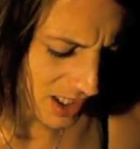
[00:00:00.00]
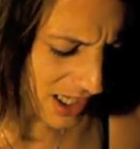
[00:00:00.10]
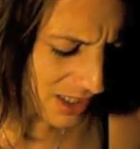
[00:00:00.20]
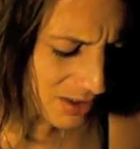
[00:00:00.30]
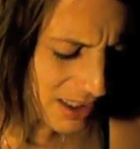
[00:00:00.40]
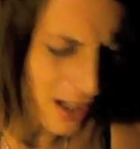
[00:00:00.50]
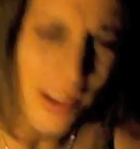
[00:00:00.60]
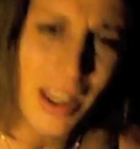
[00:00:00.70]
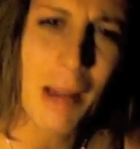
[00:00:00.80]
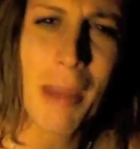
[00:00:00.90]
I don't care
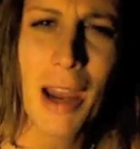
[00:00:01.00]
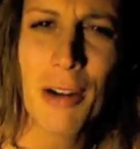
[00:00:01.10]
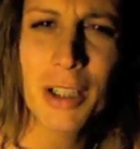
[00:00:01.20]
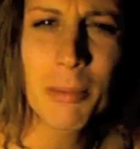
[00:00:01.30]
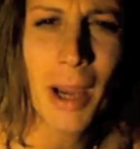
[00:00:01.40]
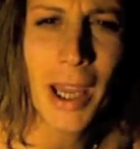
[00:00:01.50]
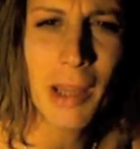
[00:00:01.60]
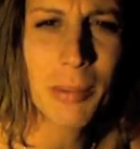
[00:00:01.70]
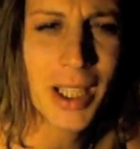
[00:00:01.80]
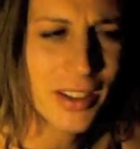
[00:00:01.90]
that I'm outed by
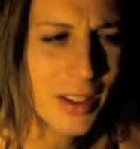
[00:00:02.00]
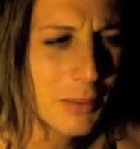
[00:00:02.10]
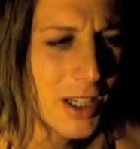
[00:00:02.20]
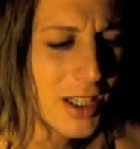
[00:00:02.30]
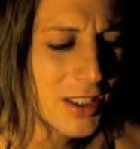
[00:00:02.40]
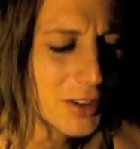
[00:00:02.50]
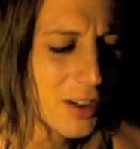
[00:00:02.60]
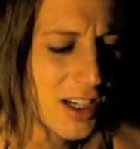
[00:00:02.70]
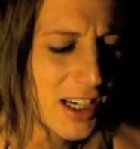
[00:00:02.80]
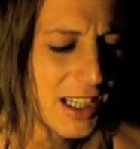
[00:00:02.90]
it because I'm not
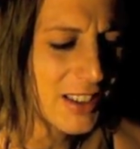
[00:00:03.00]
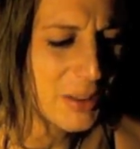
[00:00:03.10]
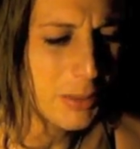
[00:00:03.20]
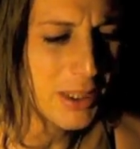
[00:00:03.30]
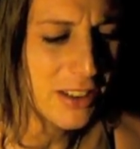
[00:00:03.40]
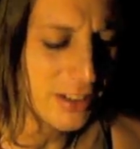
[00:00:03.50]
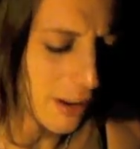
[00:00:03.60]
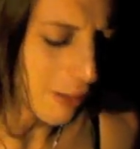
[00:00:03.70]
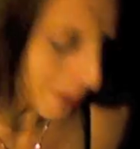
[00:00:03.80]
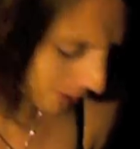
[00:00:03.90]
trying to be
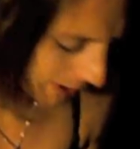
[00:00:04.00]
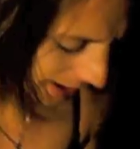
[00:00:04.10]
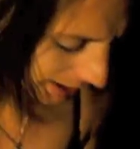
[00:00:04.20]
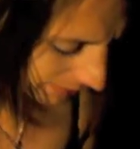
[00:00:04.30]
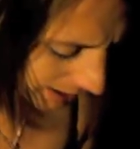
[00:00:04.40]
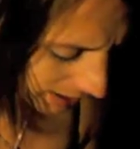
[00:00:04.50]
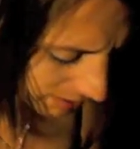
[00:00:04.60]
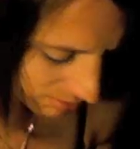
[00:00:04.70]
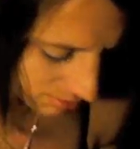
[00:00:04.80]
stealth or anything.